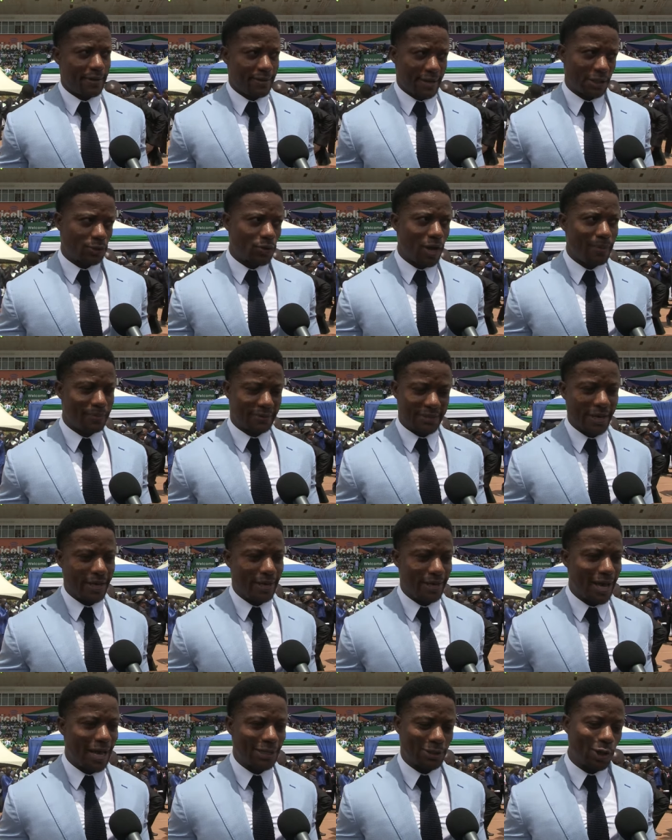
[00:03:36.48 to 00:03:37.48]
That's what I'm
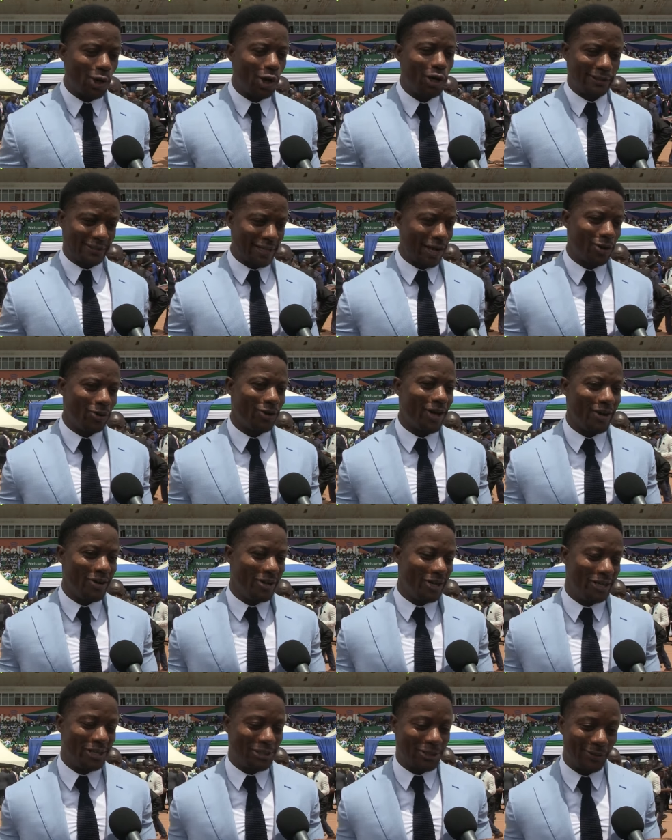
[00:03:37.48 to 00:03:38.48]
saying. That's all
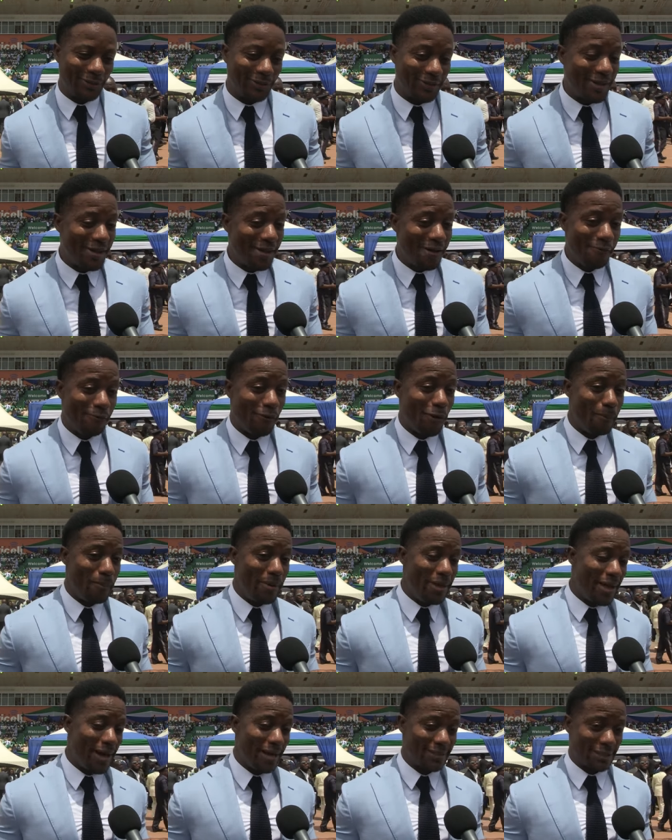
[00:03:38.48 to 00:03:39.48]
secondary issue. For
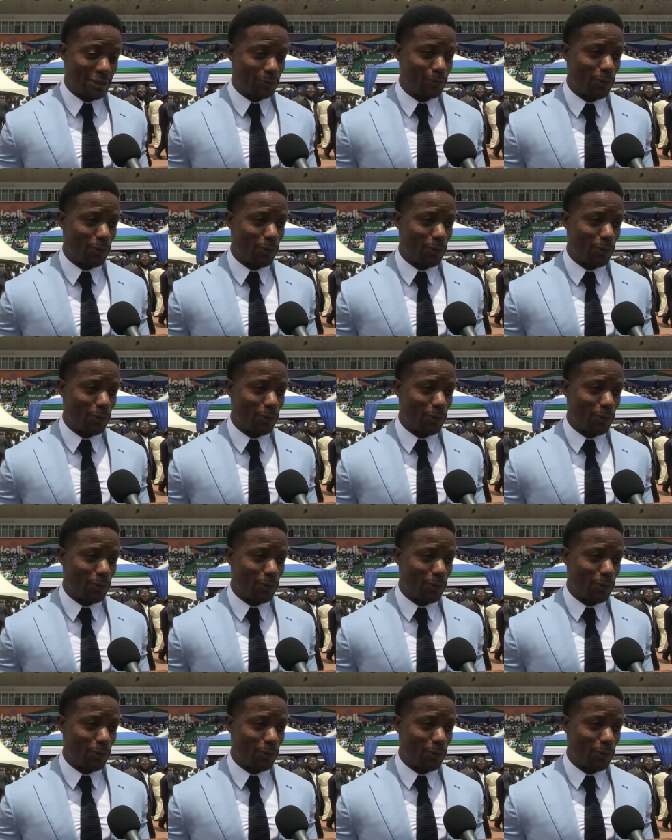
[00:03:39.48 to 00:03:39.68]
me, as a